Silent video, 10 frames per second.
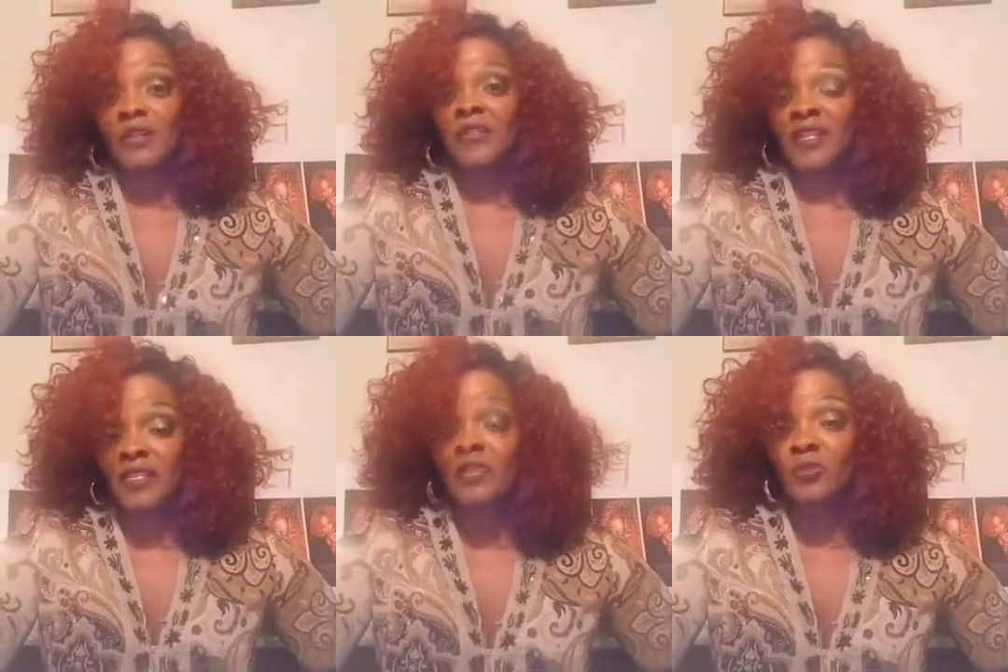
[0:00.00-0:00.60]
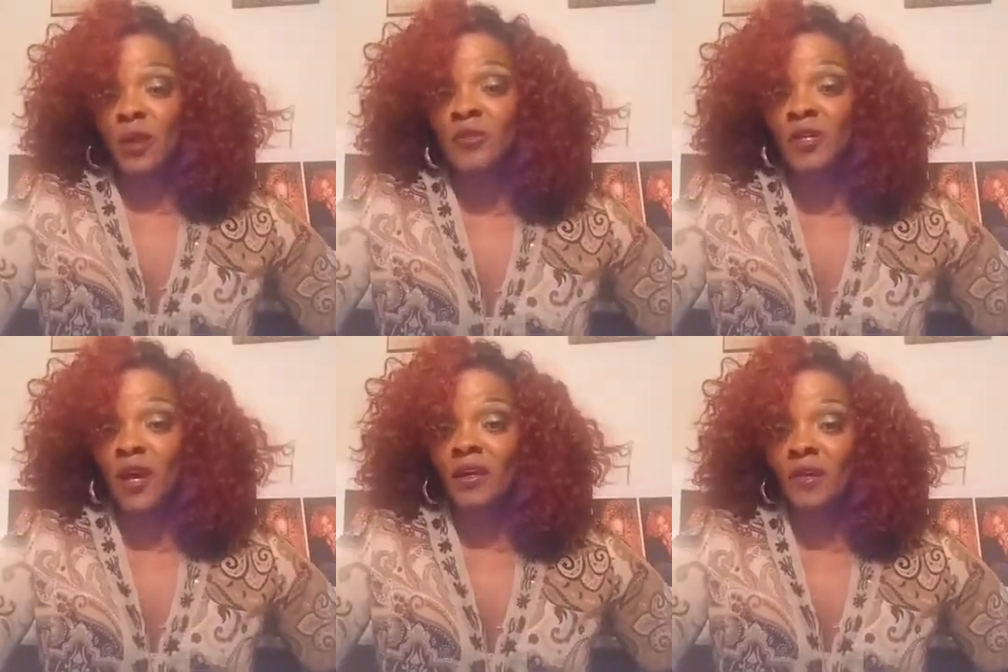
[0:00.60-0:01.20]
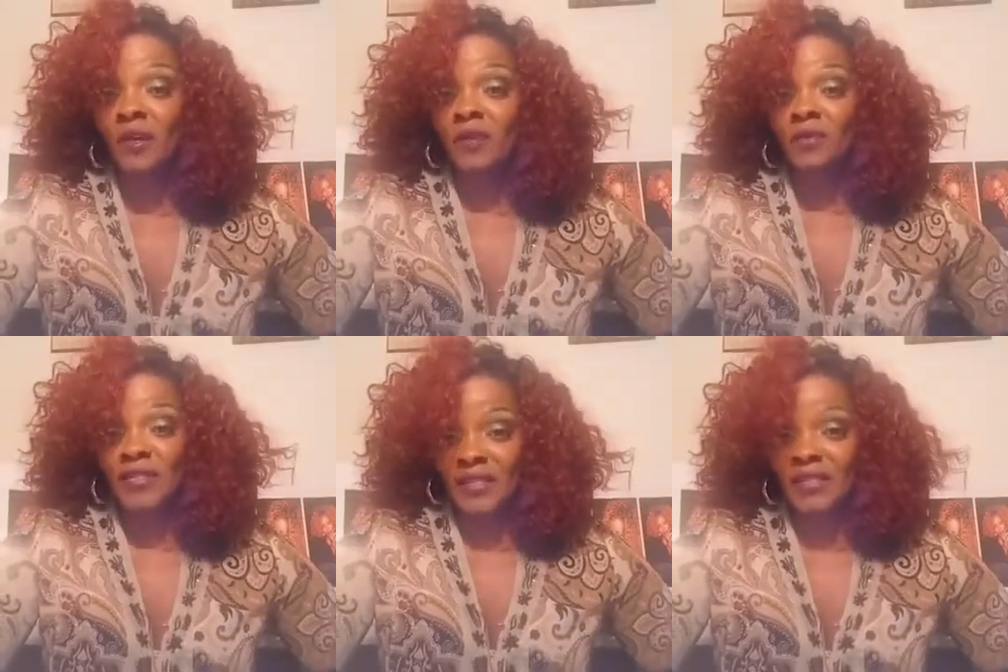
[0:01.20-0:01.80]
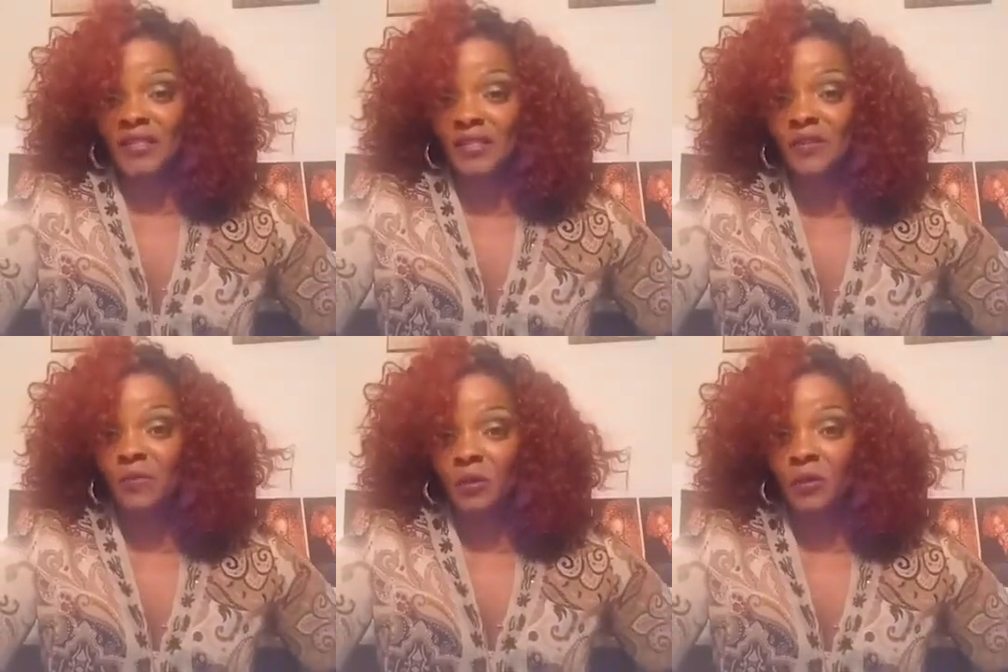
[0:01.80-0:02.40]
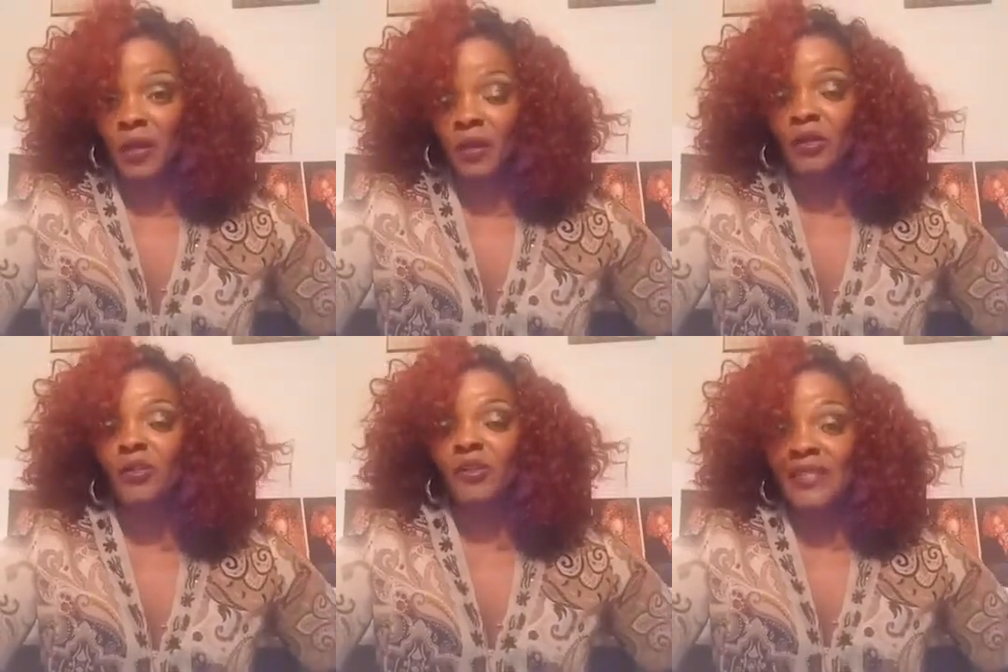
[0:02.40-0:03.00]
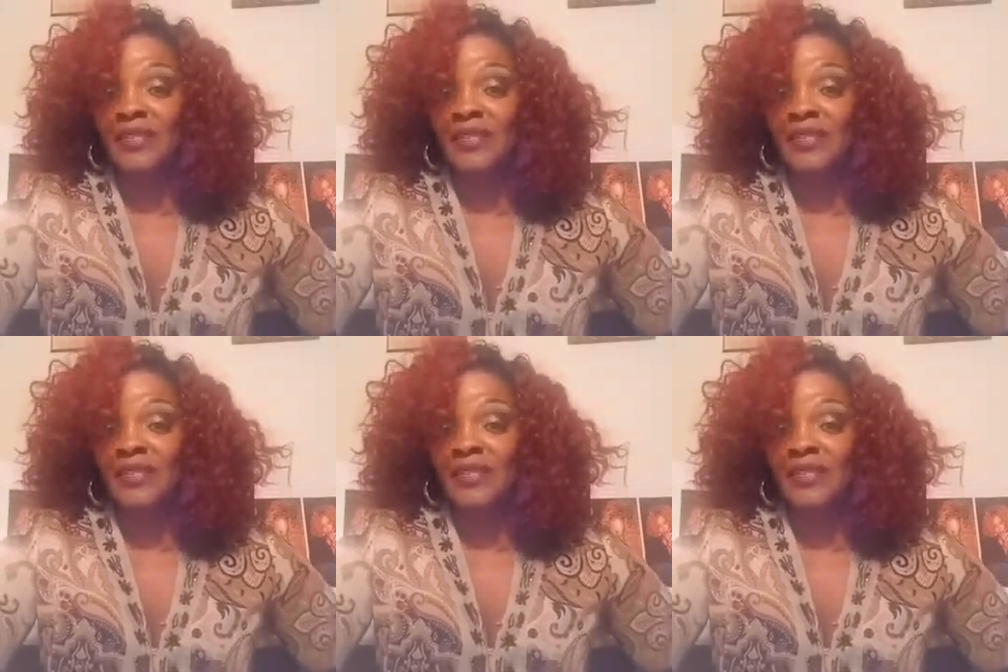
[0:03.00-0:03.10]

This is what I'm talking about, citizens of Monroe County. You need to